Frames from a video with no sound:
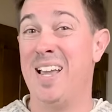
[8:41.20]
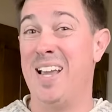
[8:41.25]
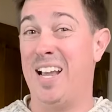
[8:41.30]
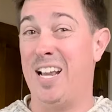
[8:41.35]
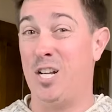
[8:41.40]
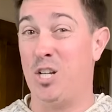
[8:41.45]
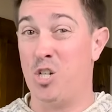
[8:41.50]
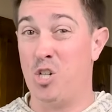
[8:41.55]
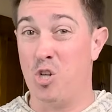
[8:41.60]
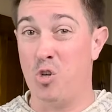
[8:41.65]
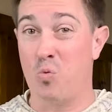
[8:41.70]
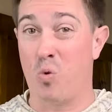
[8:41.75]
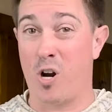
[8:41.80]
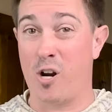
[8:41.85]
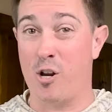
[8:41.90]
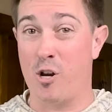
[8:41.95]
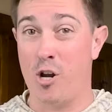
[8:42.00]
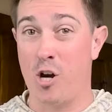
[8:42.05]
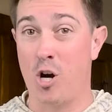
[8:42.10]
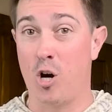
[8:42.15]
and you want
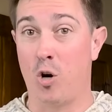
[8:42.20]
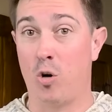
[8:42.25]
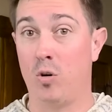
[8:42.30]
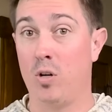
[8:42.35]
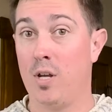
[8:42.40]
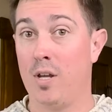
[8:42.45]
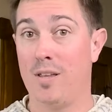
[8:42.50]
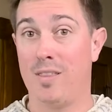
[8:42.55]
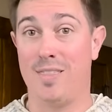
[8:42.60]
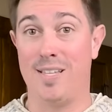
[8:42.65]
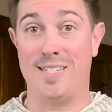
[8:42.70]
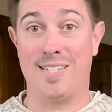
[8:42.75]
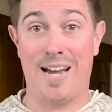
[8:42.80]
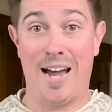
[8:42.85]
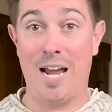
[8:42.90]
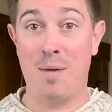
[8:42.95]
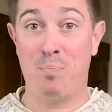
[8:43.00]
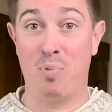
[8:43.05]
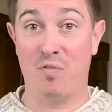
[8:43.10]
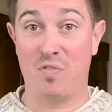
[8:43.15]
to know the
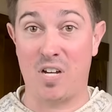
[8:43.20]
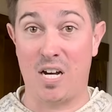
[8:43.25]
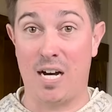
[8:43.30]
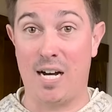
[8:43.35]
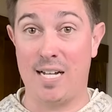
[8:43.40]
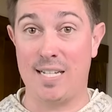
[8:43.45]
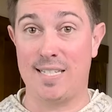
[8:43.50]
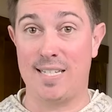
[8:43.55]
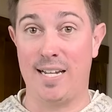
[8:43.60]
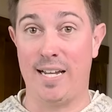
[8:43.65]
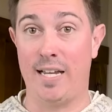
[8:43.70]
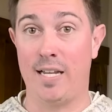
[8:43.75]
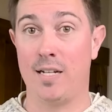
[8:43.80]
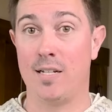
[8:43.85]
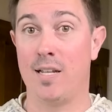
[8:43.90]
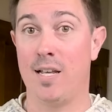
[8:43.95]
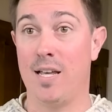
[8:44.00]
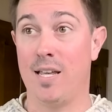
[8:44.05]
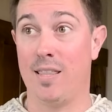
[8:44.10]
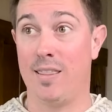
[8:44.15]
type of
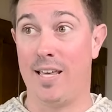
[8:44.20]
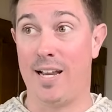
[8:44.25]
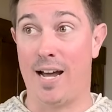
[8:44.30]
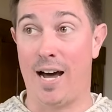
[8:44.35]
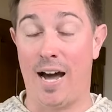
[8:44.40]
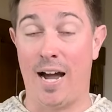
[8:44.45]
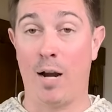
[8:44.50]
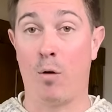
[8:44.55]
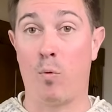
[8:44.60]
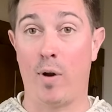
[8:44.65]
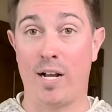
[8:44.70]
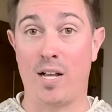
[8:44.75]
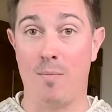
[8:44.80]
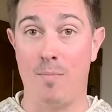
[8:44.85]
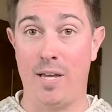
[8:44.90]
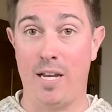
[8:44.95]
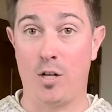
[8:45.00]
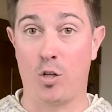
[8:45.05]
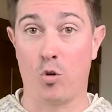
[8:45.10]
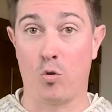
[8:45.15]
content that I
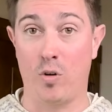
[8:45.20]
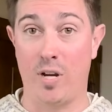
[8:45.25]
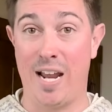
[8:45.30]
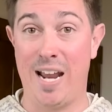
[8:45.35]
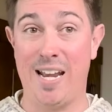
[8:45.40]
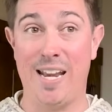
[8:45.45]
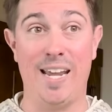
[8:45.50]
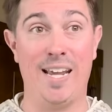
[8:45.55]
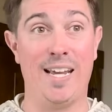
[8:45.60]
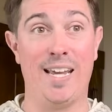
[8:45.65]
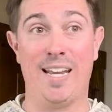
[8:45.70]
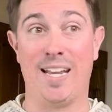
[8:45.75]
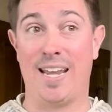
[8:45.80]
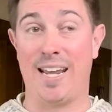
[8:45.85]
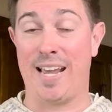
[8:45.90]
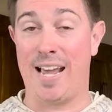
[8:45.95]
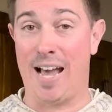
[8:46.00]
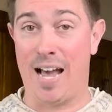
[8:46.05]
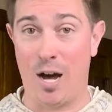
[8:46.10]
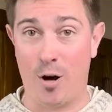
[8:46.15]
recommend creating and
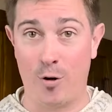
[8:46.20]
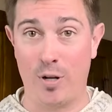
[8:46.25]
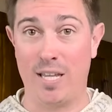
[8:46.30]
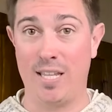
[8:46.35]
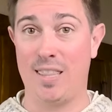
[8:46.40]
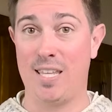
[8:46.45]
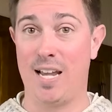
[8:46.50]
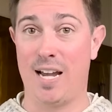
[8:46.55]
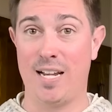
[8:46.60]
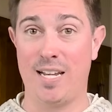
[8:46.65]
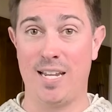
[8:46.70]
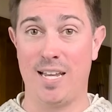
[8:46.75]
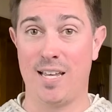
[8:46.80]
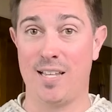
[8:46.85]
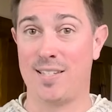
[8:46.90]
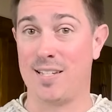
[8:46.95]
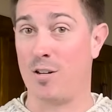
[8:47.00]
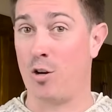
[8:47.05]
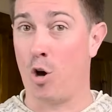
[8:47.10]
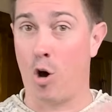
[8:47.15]
like how to get the
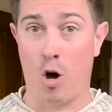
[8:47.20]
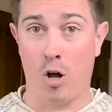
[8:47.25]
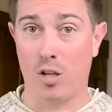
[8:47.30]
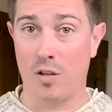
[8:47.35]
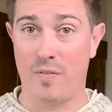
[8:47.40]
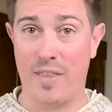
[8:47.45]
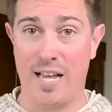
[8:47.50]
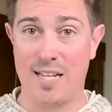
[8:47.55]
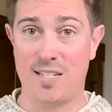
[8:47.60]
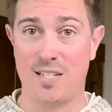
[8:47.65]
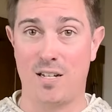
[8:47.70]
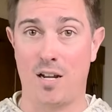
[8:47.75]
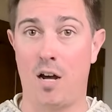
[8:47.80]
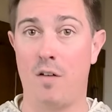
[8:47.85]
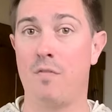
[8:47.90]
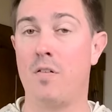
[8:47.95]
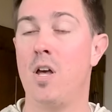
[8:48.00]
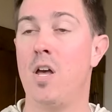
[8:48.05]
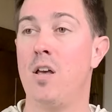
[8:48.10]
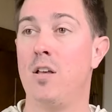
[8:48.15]
ideas and all of that
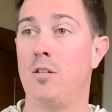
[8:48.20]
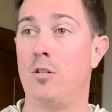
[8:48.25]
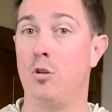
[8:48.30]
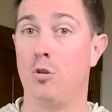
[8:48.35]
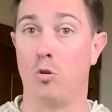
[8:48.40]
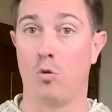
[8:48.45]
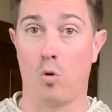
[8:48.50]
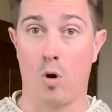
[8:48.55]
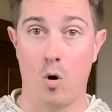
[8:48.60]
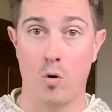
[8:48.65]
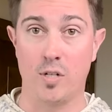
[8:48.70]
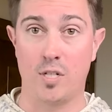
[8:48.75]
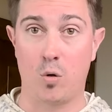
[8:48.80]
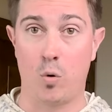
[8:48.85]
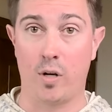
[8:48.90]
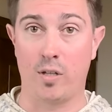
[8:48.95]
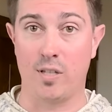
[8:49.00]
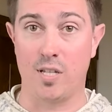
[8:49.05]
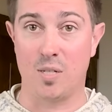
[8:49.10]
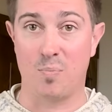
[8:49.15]
stuff so you can grow as
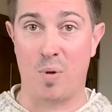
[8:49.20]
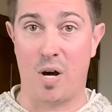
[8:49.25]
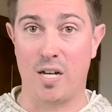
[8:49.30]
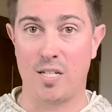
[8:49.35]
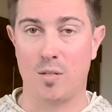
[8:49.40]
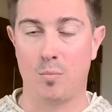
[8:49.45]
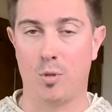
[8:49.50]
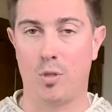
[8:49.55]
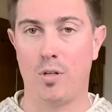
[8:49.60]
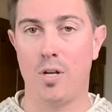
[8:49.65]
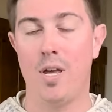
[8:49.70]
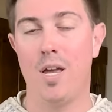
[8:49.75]
quickly as possible,